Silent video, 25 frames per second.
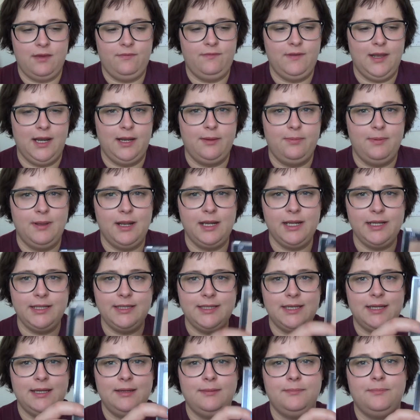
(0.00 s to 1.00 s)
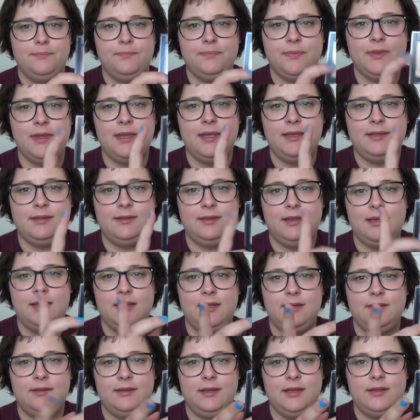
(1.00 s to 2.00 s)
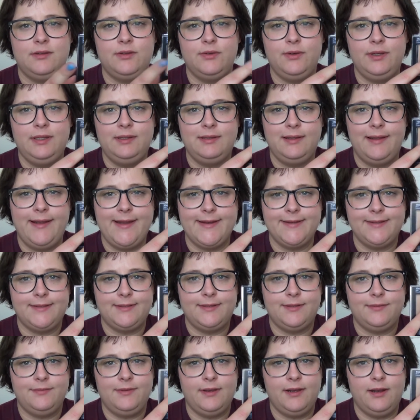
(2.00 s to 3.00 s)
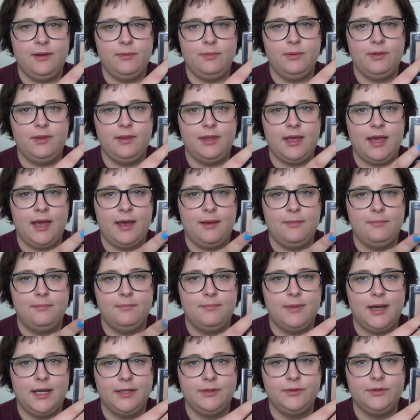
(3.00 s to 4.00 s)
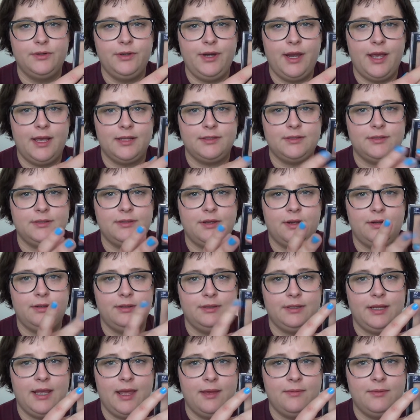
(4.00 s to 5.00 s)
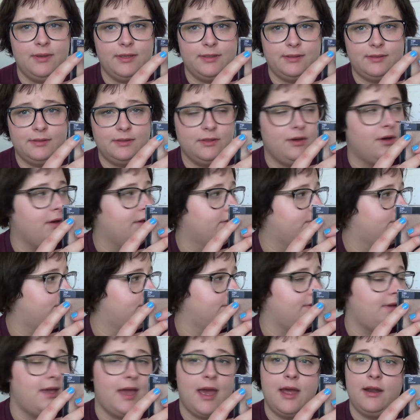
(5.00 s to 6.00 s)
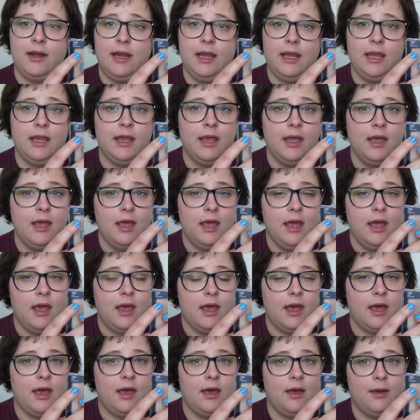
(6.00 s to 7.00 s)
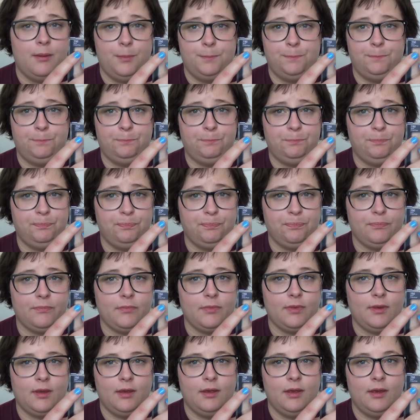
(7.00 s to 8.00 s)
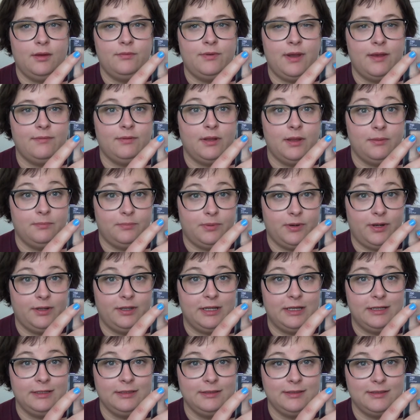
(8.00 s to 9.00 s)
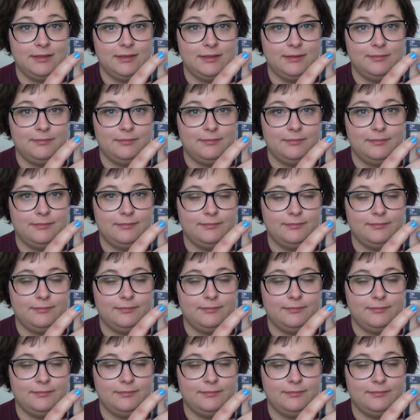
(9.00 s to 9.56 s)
Availability, this is in Switzerland, it's available at Manor, and certain chemists also carry Revlon products.